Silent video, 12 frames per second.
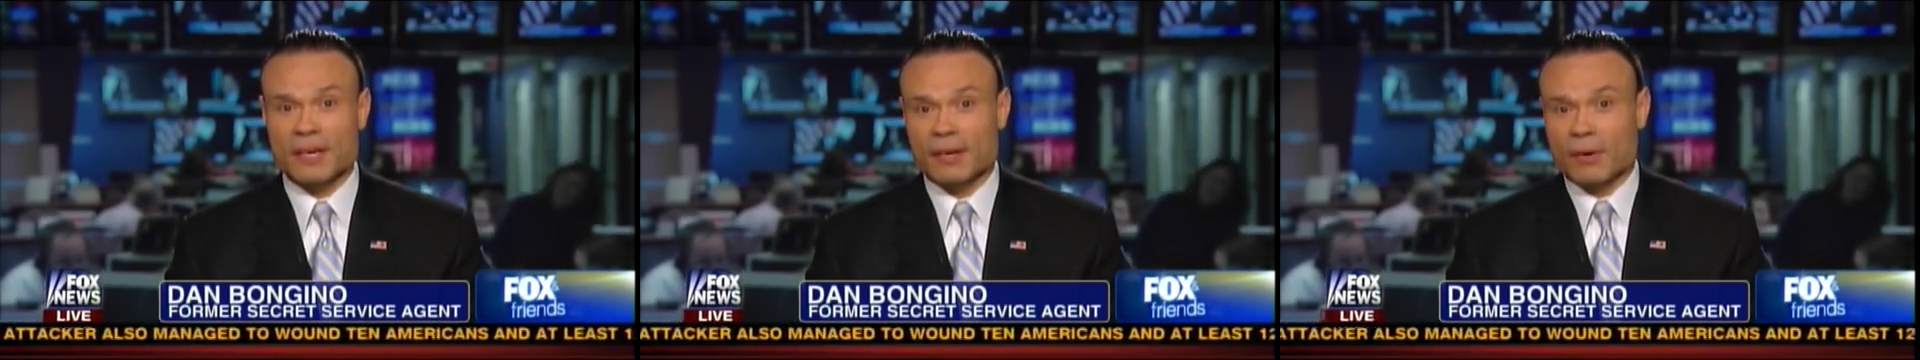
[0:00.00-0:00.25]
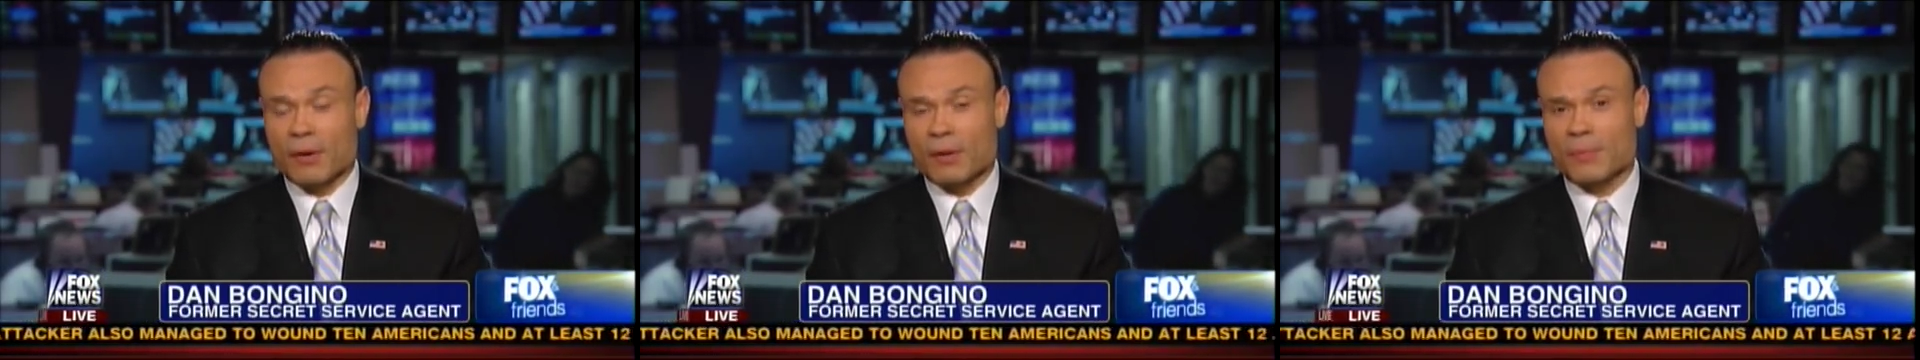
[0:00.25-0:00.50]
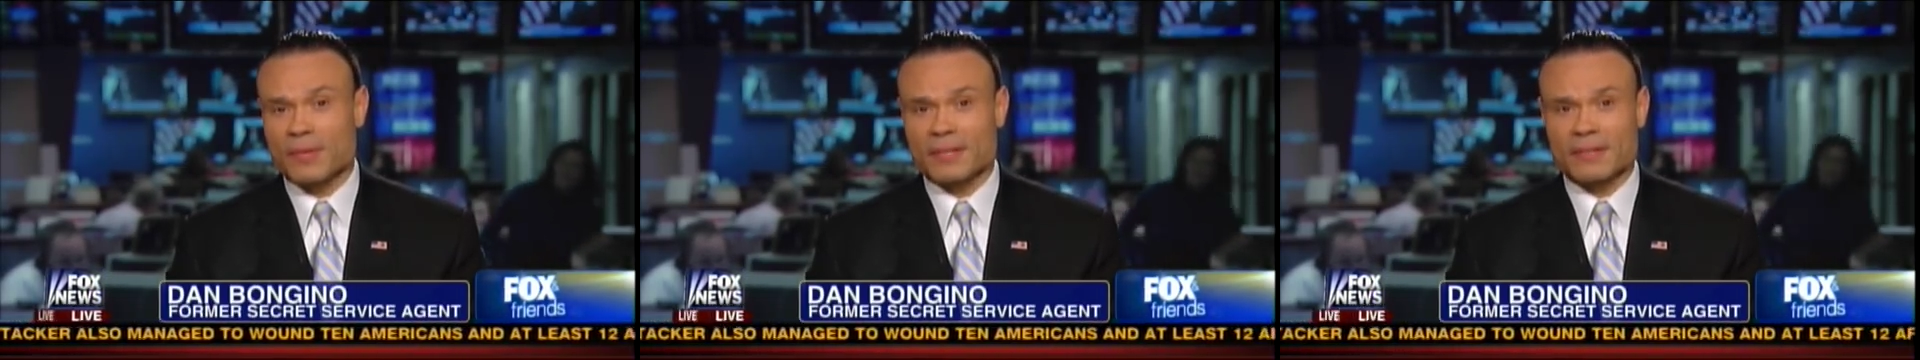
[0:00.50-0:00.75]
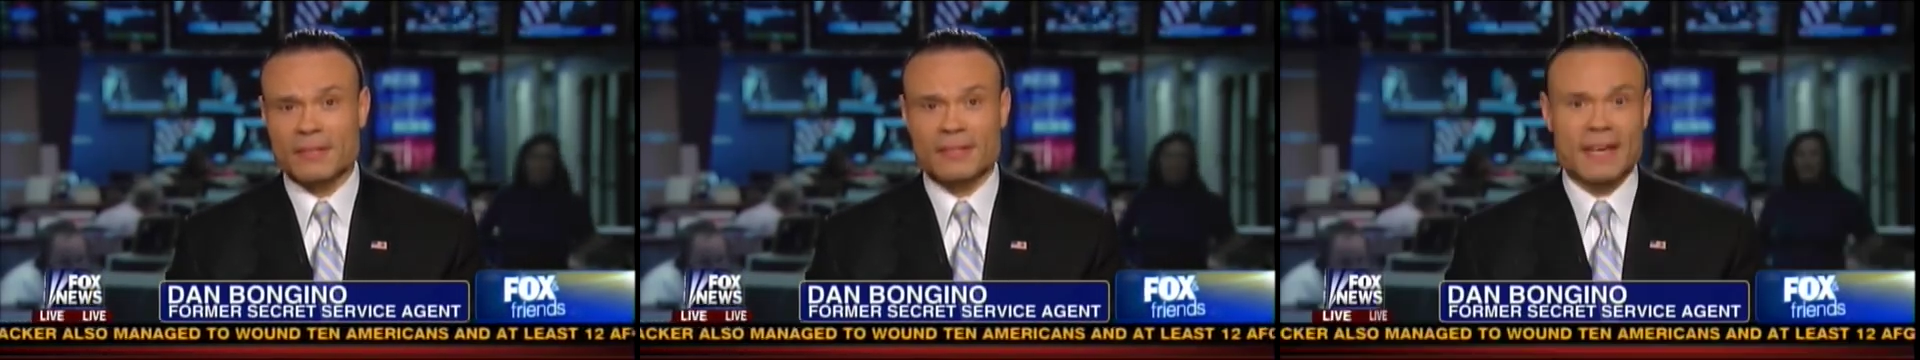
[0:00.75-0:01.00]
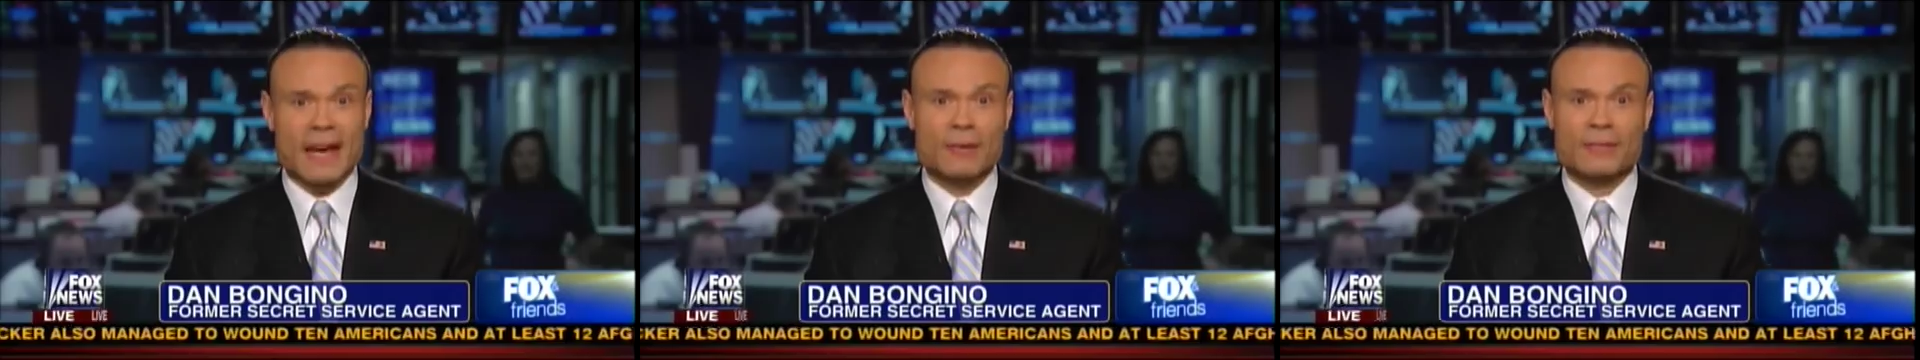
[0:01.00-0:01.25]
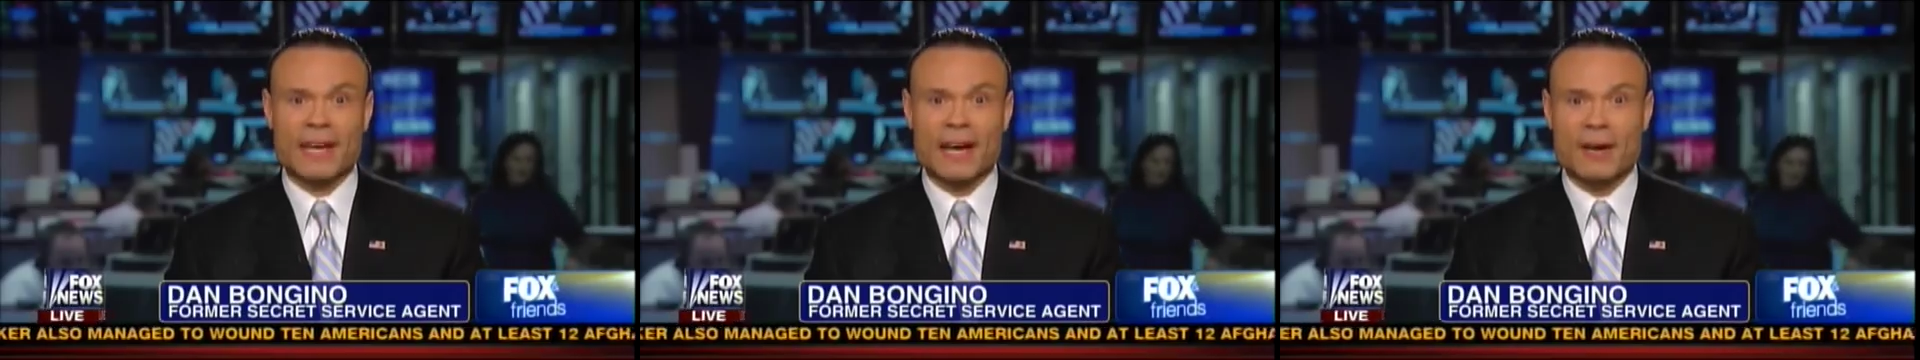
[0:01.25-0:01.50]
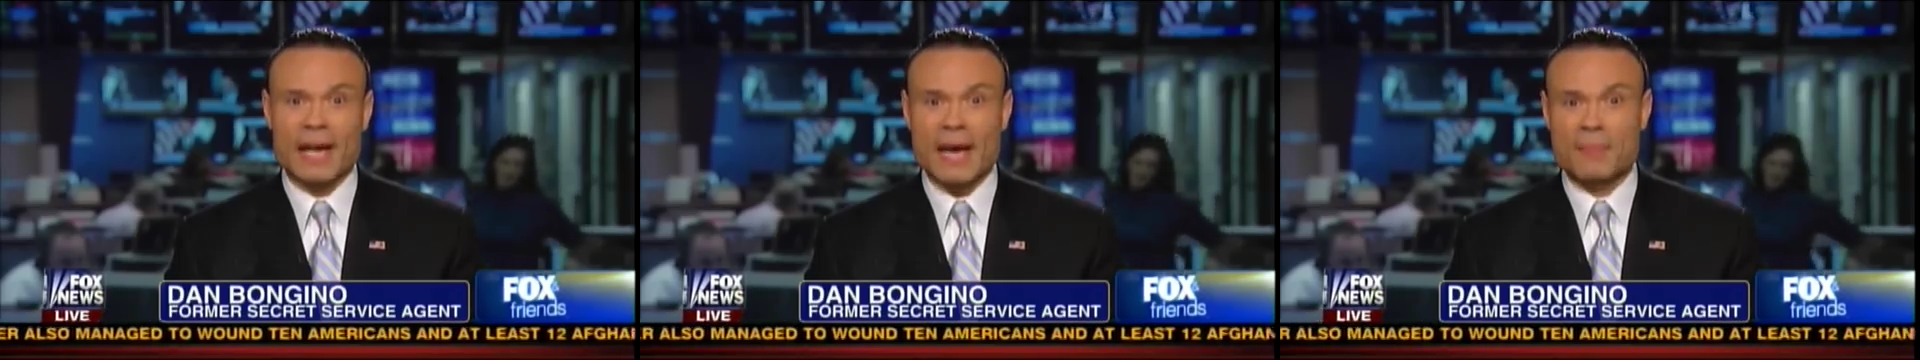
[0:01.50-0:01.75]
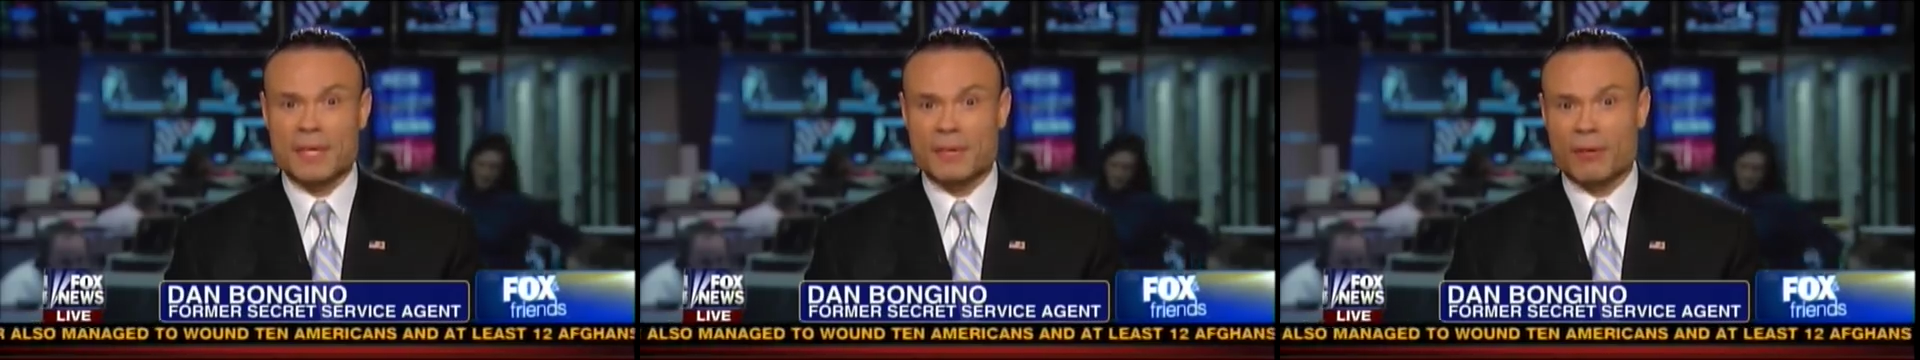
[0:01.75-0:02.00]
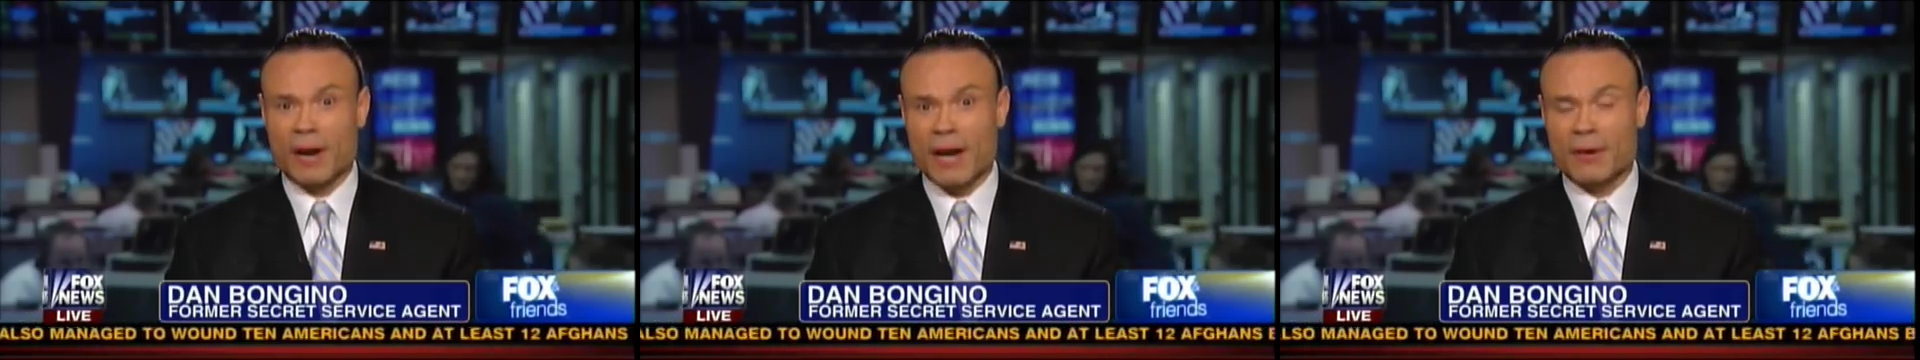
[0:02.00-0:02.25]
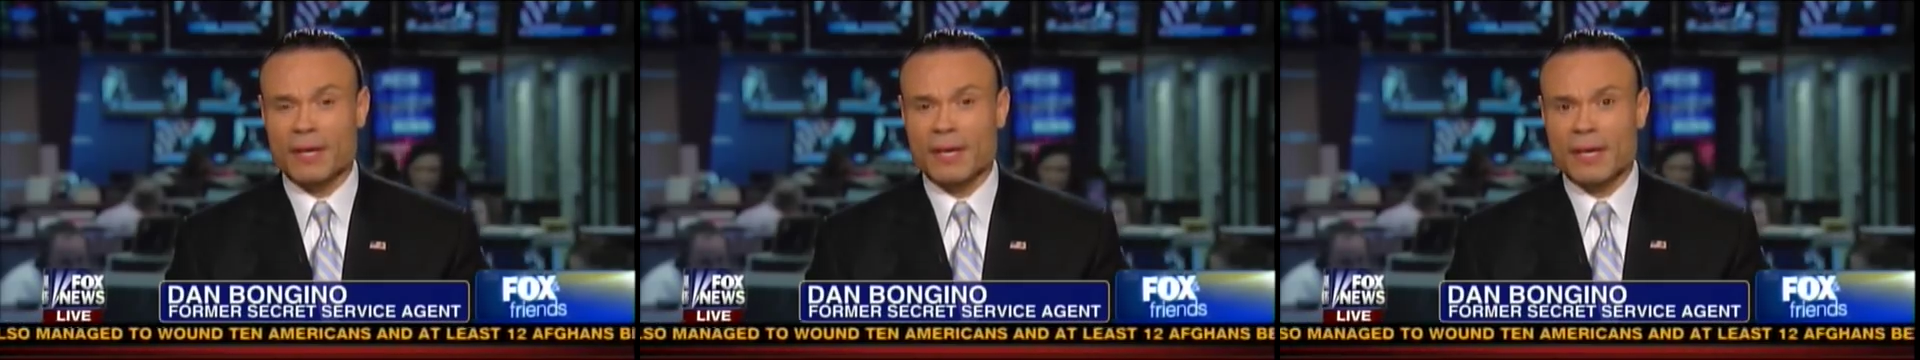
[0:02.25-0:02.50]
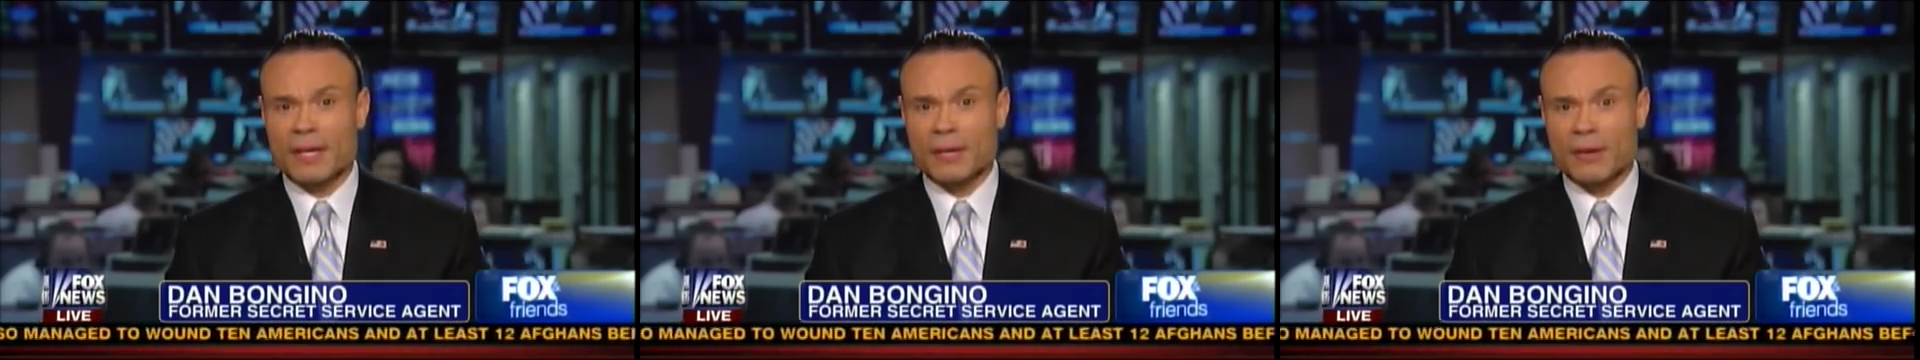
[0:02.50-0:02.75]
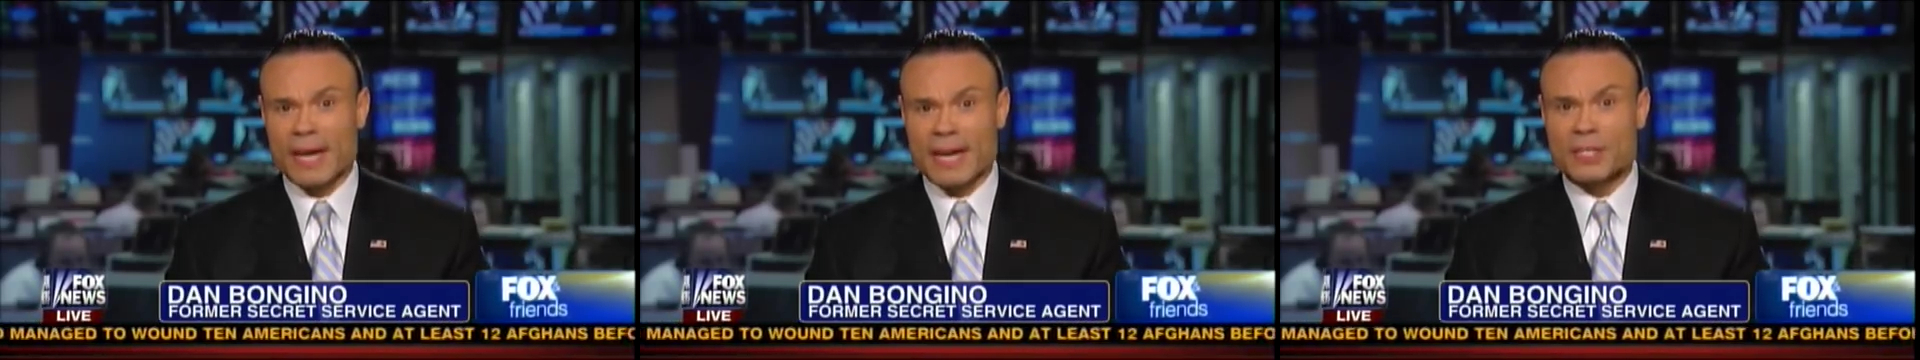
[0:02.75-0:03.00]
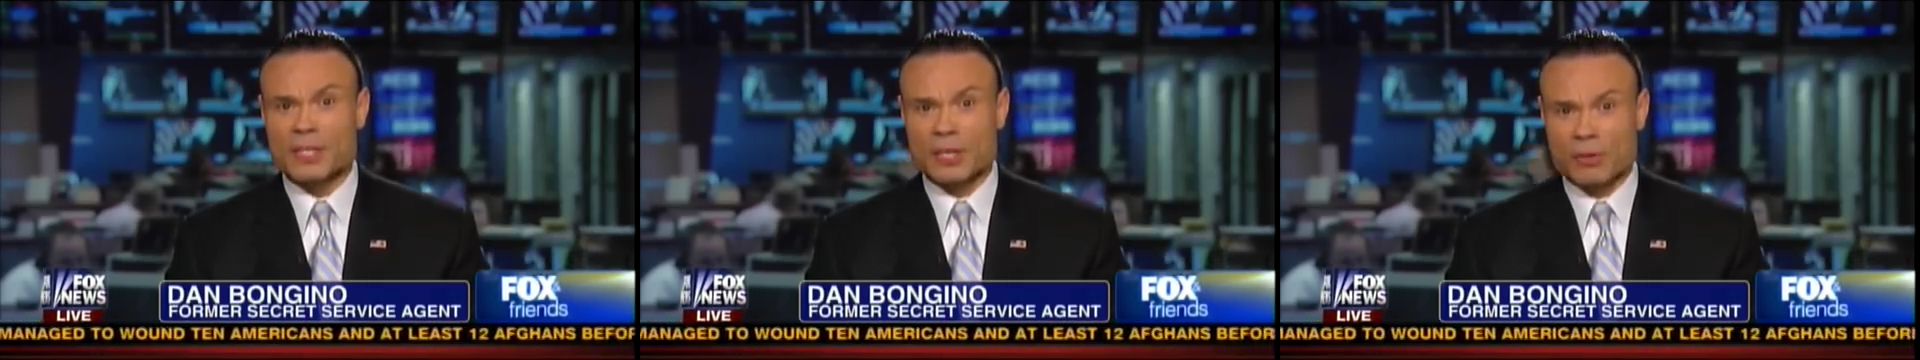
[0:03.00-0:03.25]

I call them the Downtown Abbey crowd. You know, ask